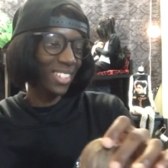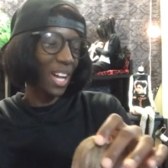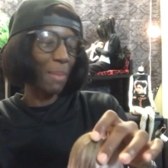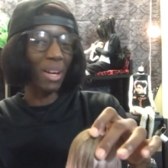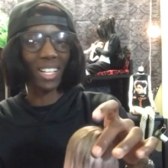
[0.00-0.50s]

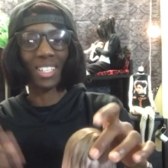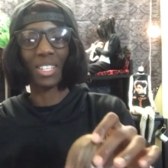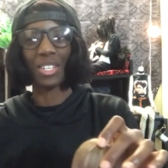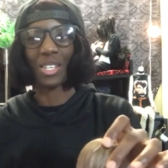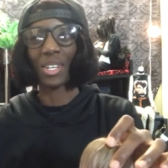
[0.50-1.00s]
talking about a
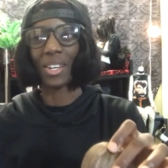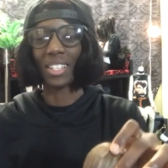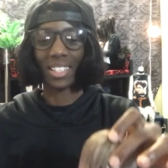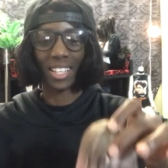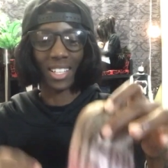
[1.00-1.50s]
conditioner and
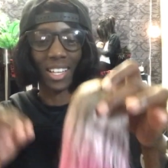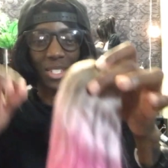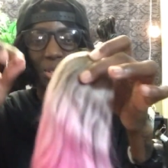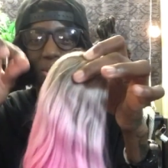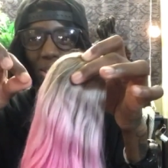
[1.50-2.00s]
then they like
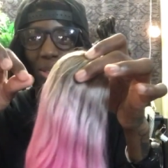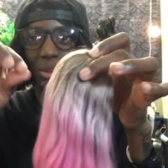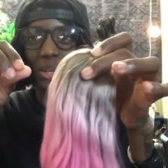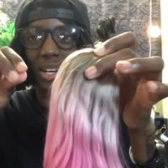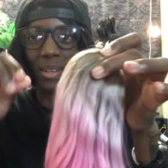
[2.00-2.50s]
show you the
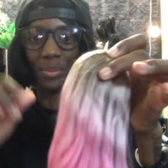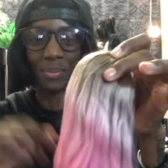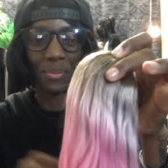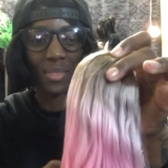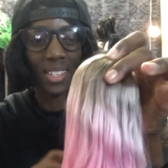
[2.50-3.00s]
little
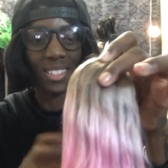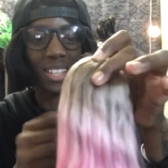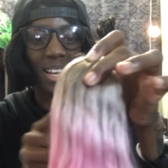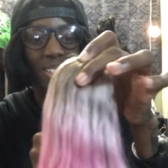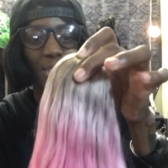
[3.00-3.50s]
um
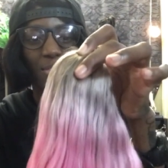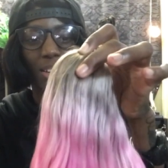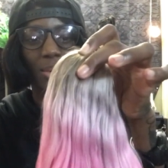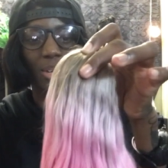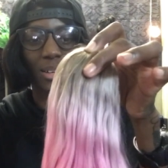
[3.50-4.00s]

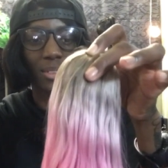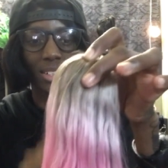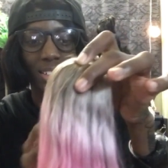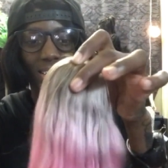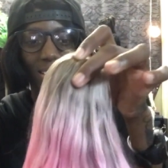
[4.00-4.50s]
scientific whatever
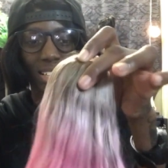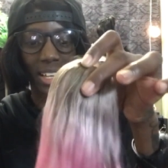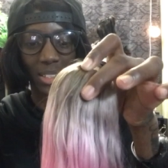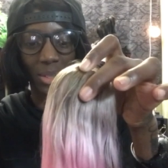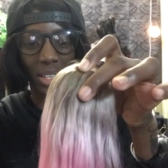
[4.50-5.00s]
and then they
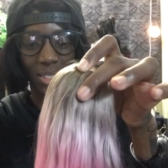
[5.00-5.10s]
like do like